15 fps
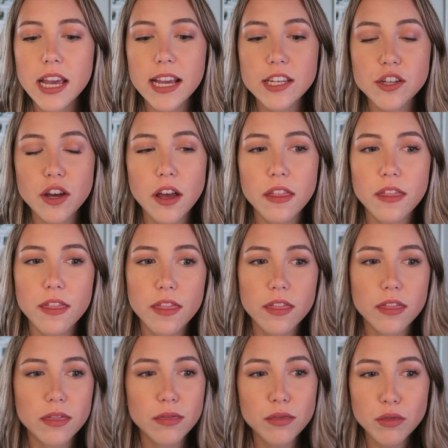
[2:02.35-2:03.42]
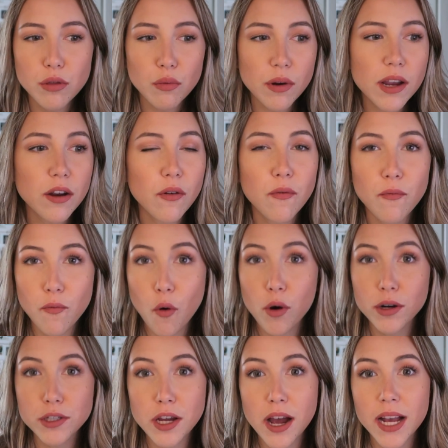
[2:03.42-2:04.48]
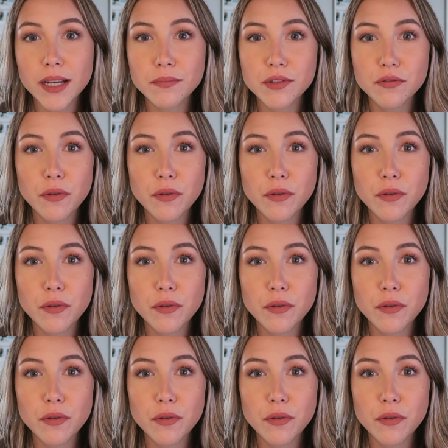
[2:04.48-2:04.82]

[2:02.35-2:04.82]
It took 3 or 4 times